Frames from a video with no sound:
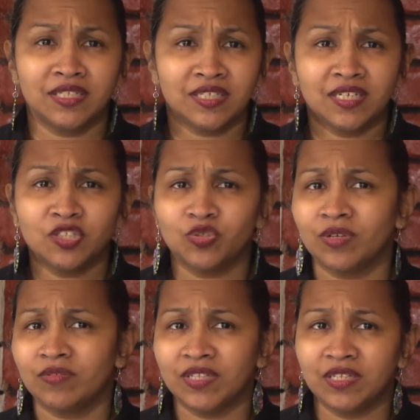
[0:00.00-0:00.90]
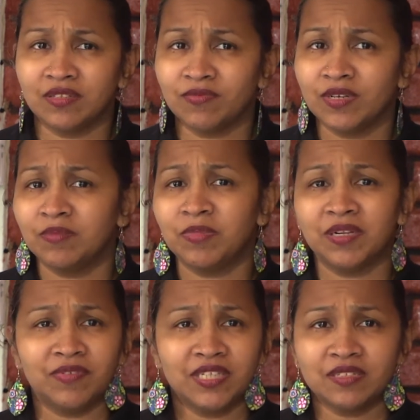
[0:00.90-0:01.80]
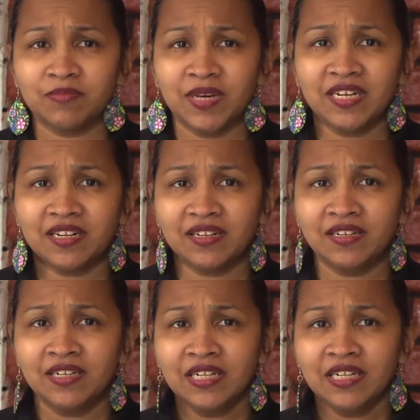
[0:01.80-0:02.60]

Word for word: it's sexual whether it's verbal whether it's mental